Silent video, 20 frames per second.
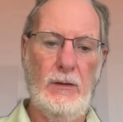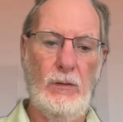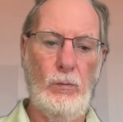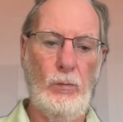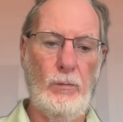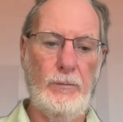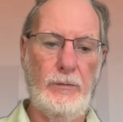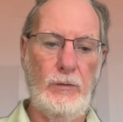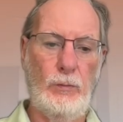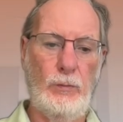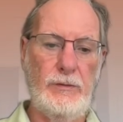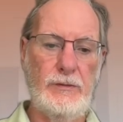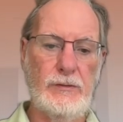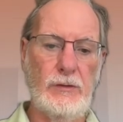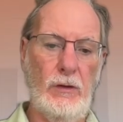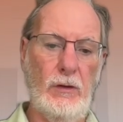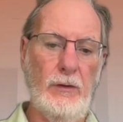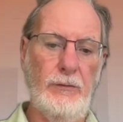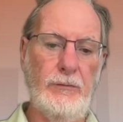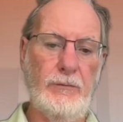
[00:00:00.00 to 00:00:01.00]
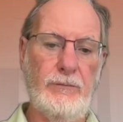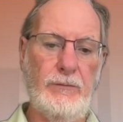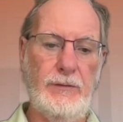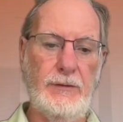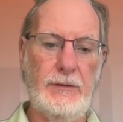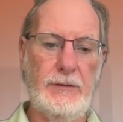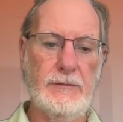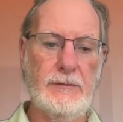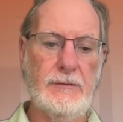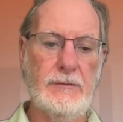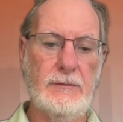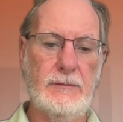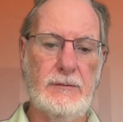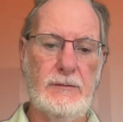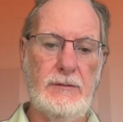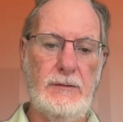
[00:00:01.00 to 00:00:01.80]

The result of this